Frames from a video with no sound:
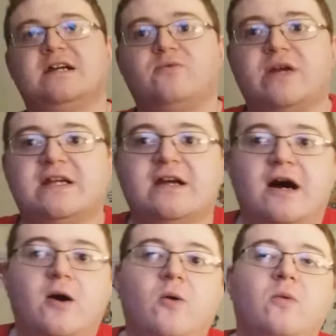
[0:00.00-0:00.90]
There we
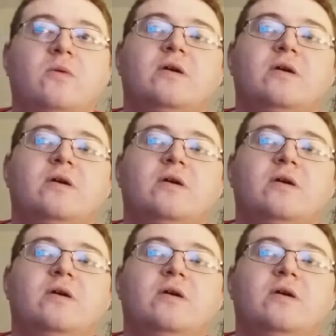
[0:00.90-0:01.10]
go.